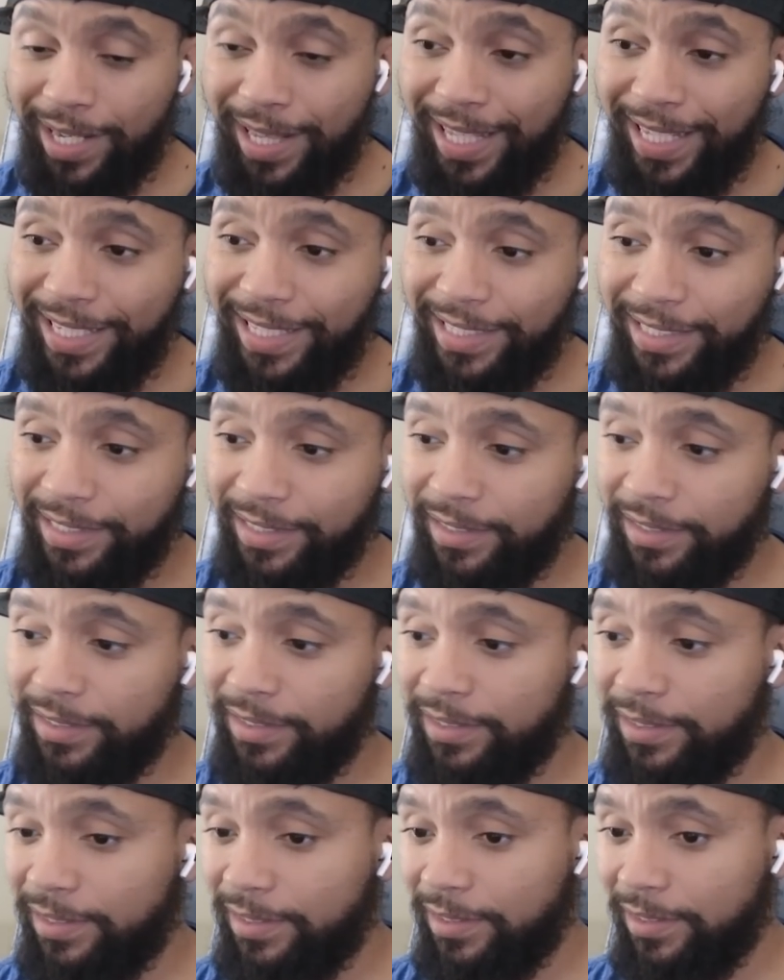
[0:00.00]
clean.
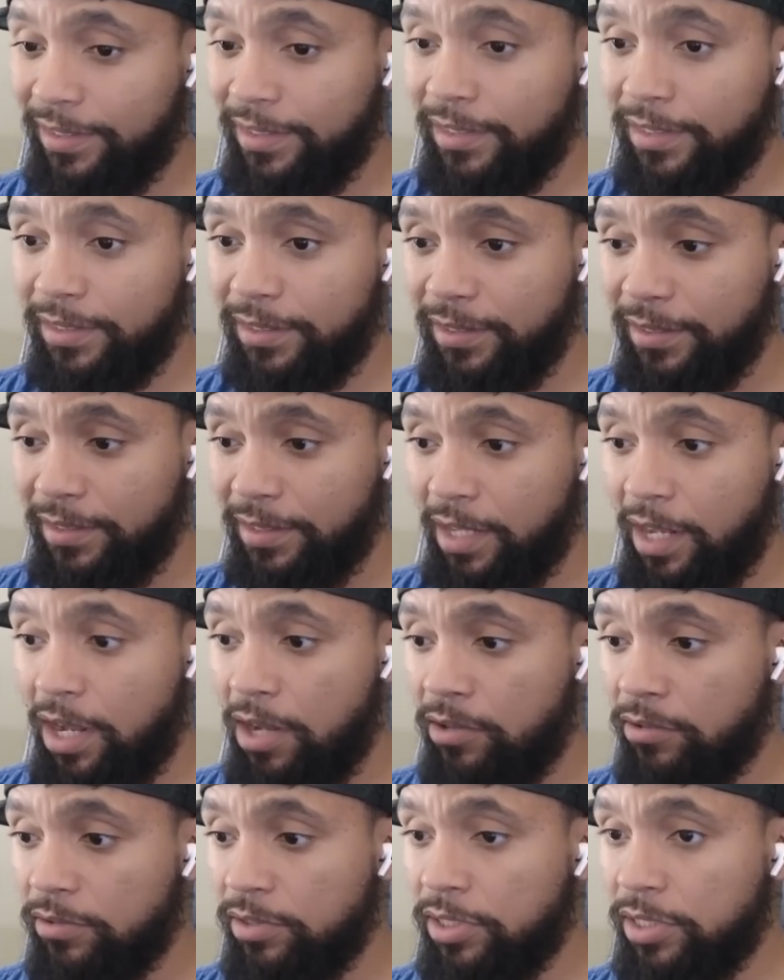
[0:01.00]

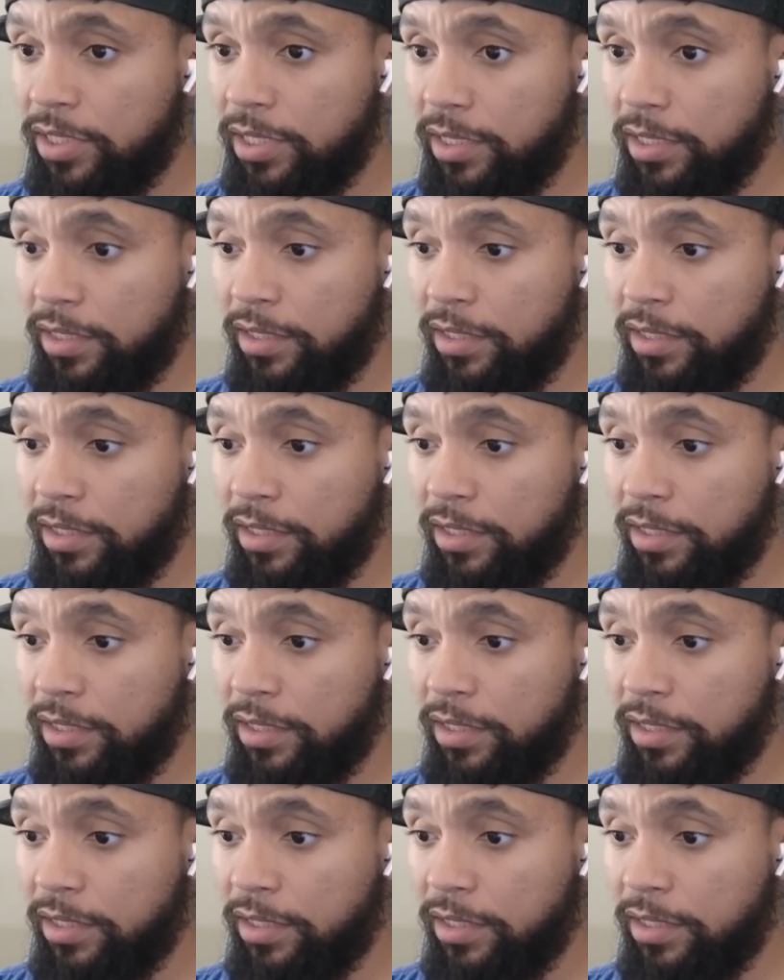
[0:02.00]
Oh shit.